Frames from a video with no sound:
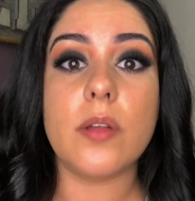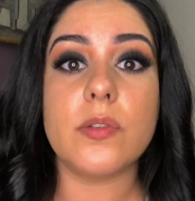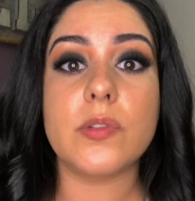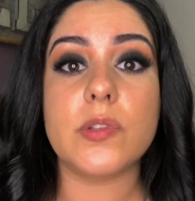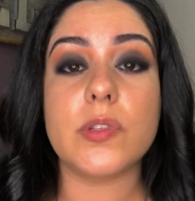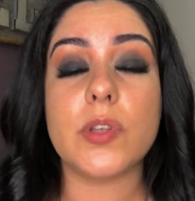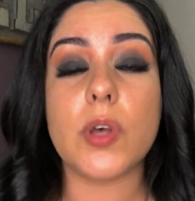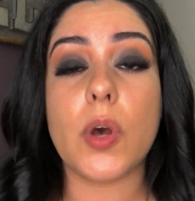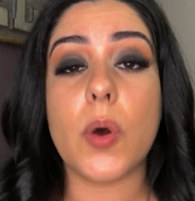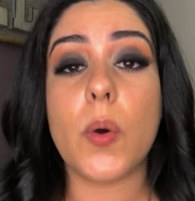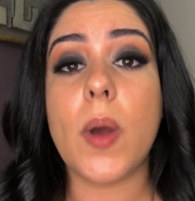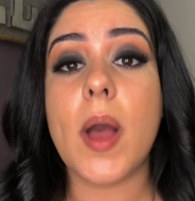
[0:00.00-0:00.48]

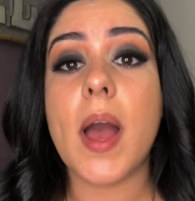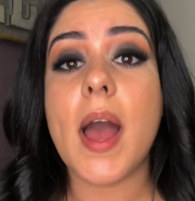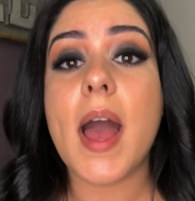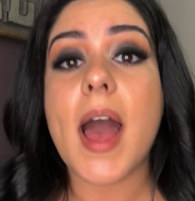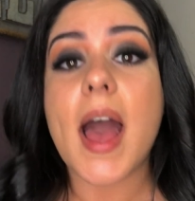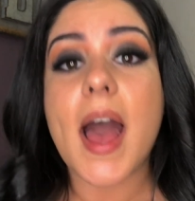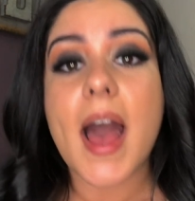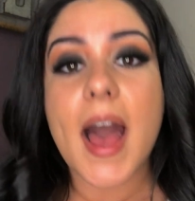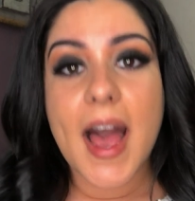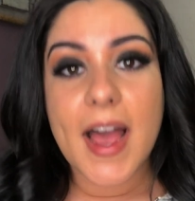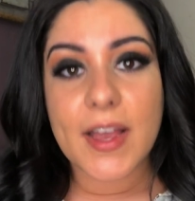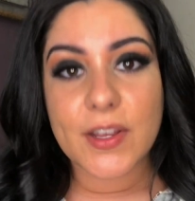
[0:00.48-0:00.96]
So
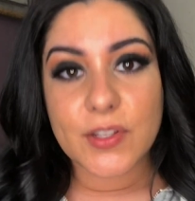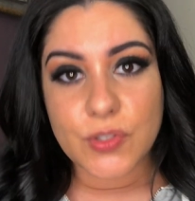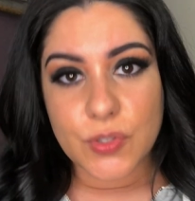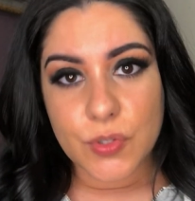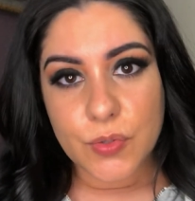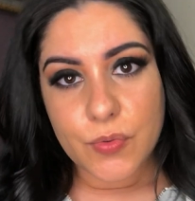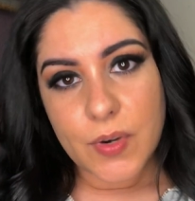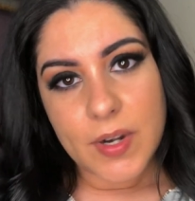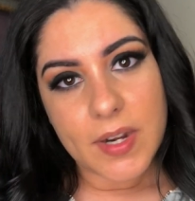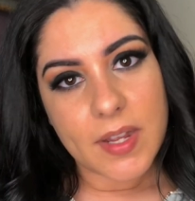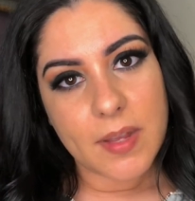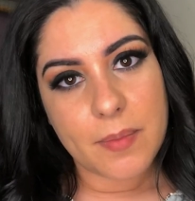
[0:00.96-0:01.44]
I do
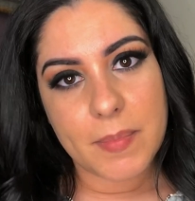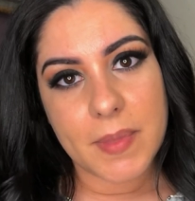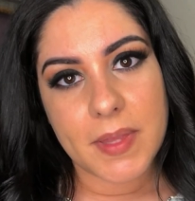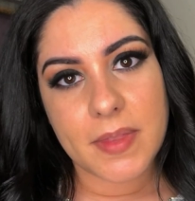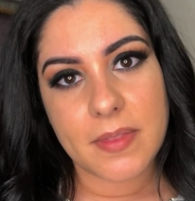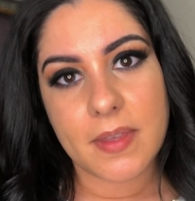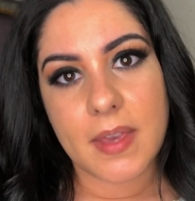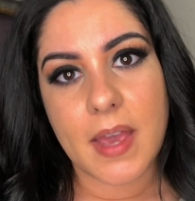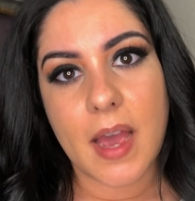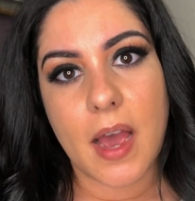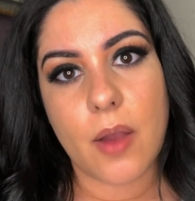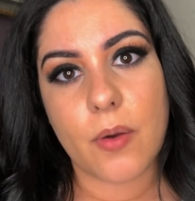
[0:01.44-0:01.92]
recommend
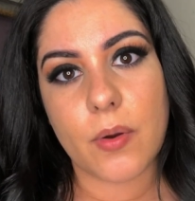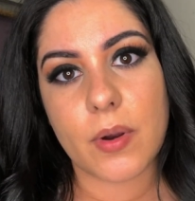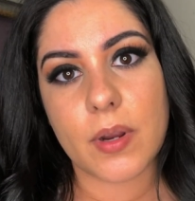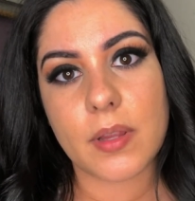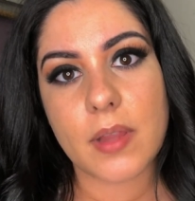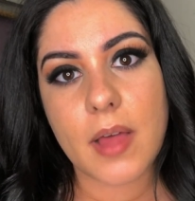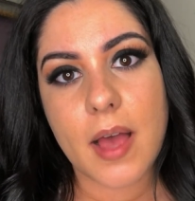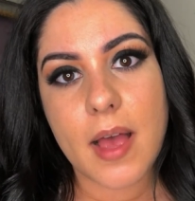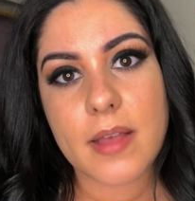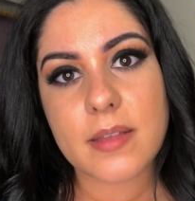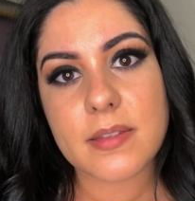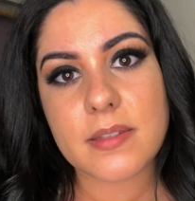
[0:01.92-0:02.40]
the
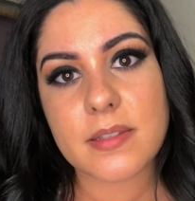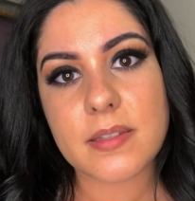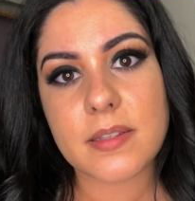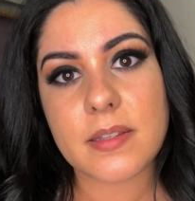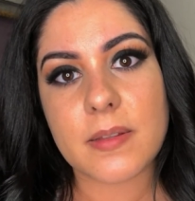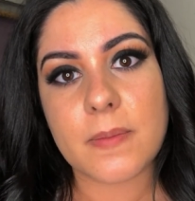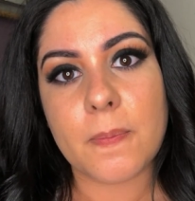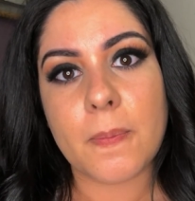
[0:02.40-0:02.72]
Hourglass.